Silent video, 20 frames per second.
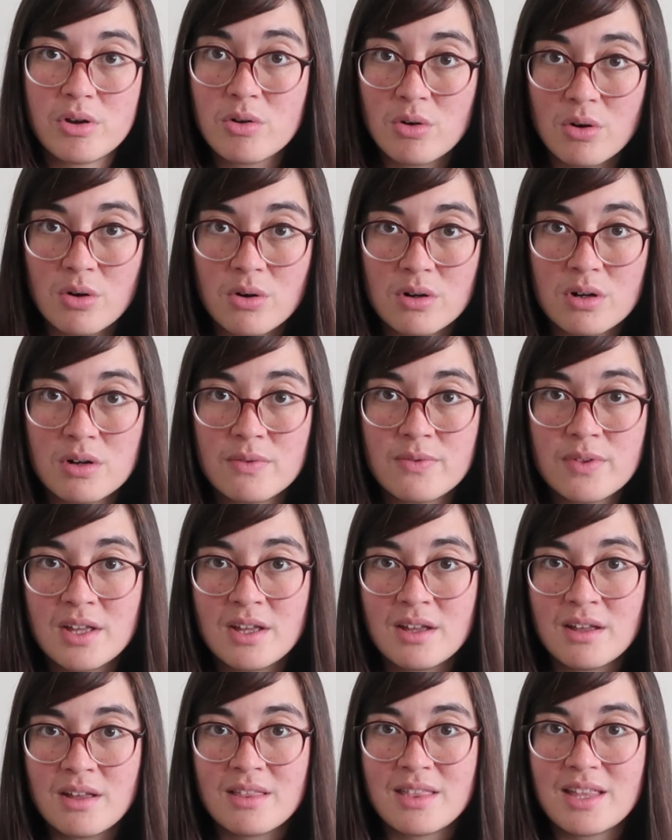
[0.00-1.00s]
or girl,
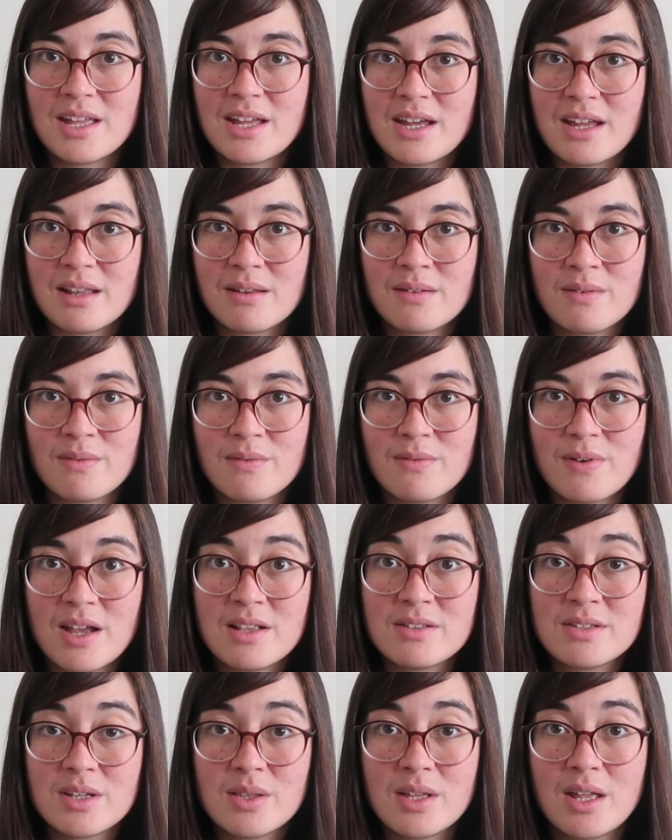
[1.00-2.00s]
that
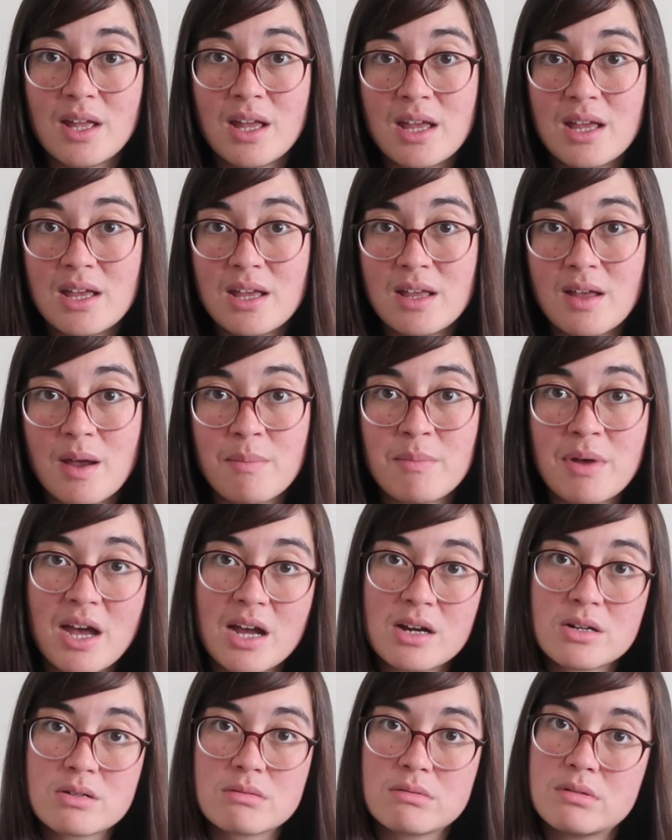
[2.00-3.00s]
finds out that, hey, I'm
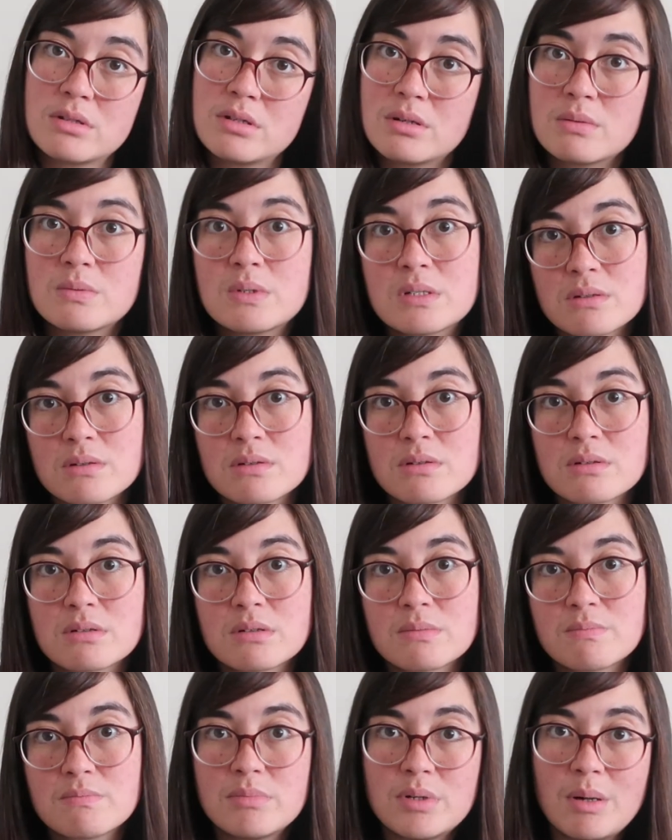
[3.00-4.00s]
actually a
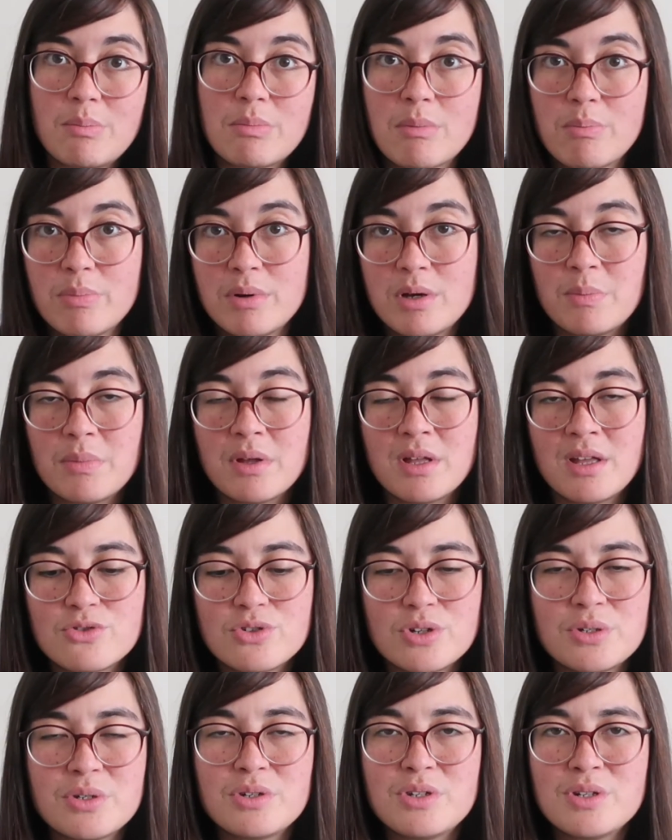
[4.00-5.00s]
wizard. Boop, boop, boop.
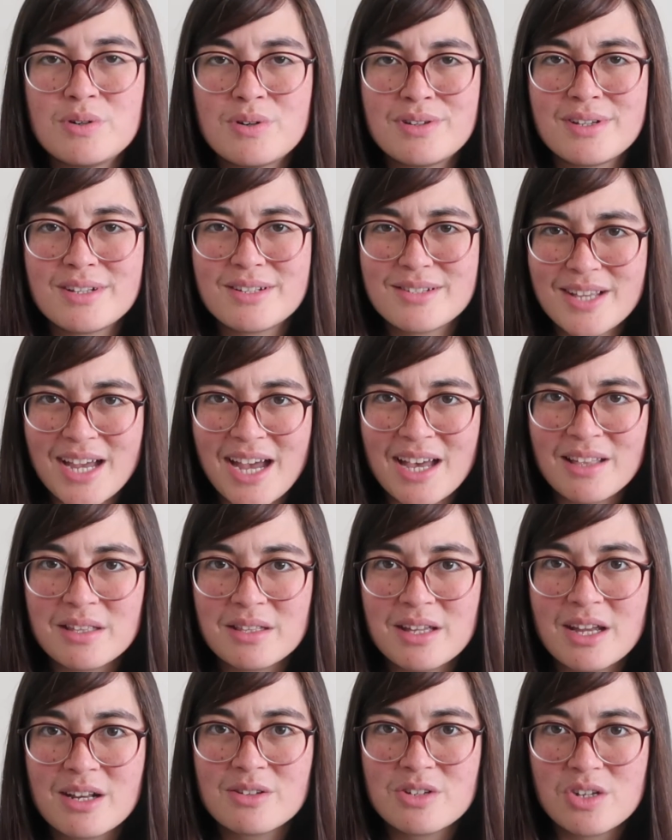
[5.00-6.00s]
Should you do it exactly
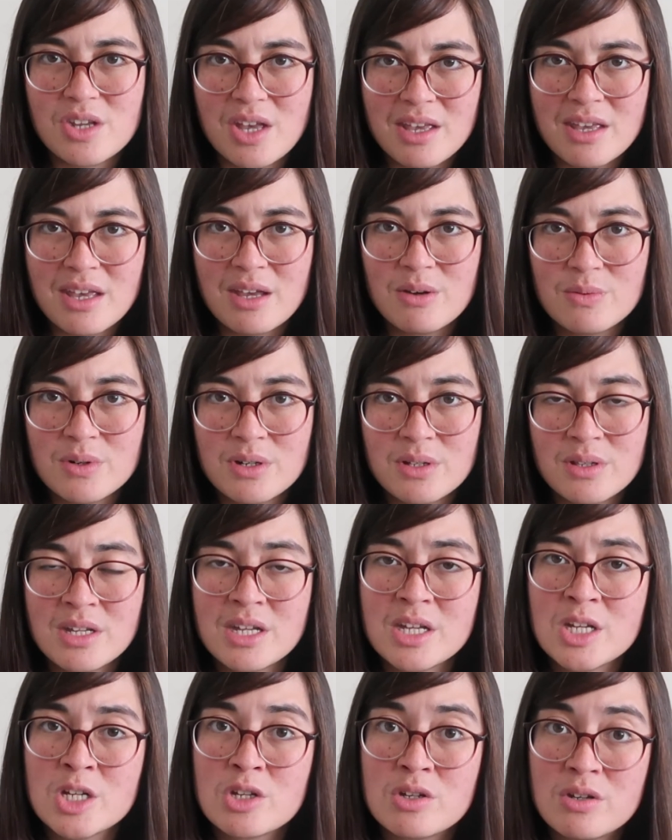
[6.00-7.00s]
like J.K.
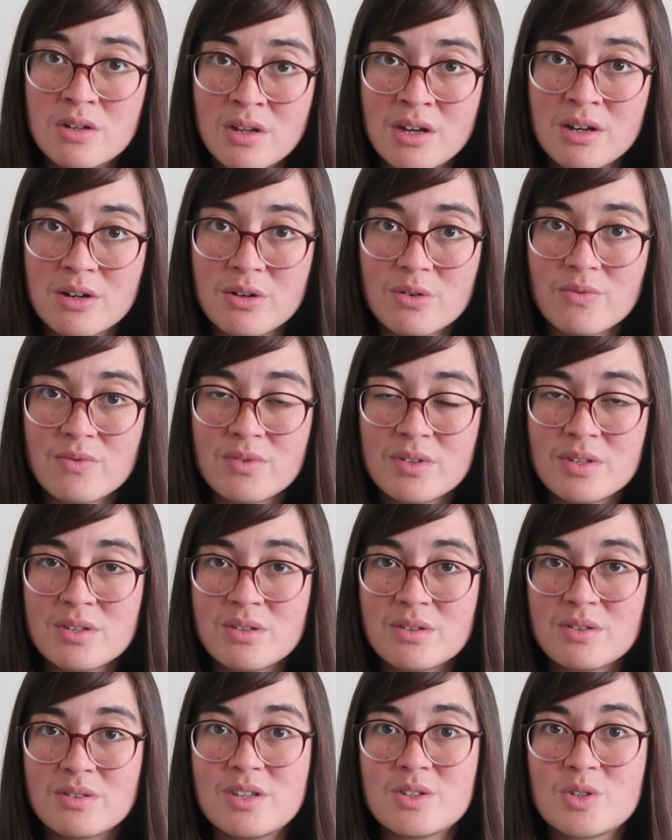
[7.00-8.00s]
Rowling? No.
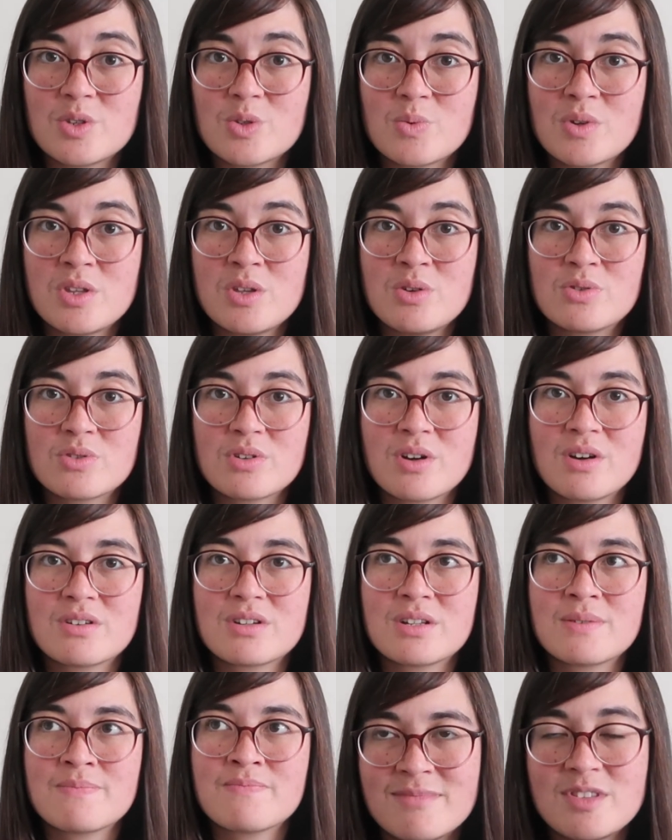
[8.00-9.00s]
This is when you
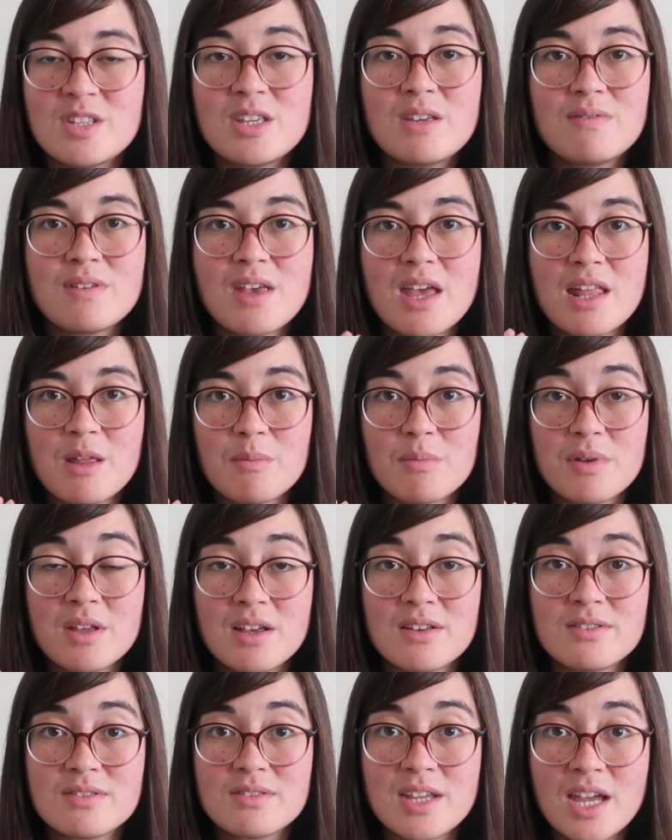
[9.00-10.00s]
start deviating.
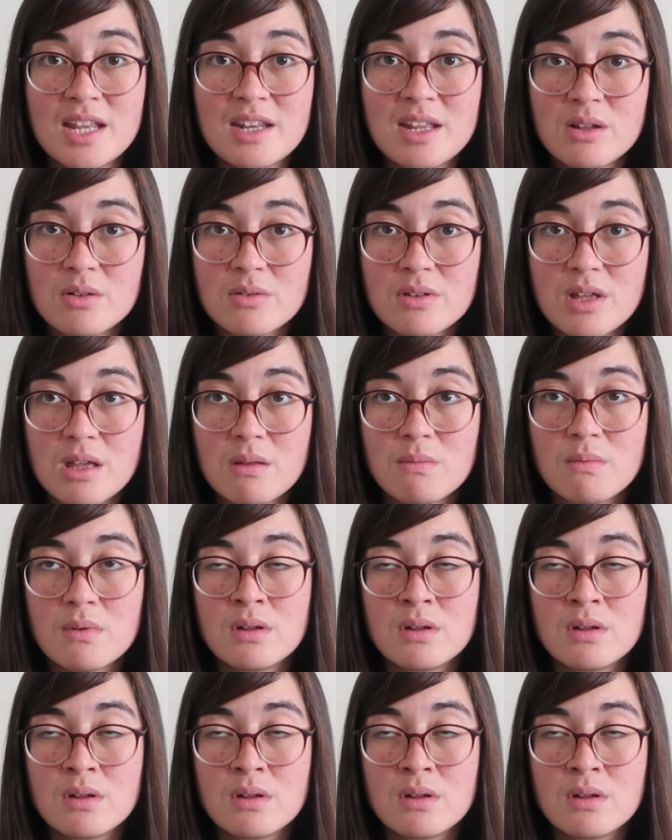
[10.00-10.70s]
Because technically,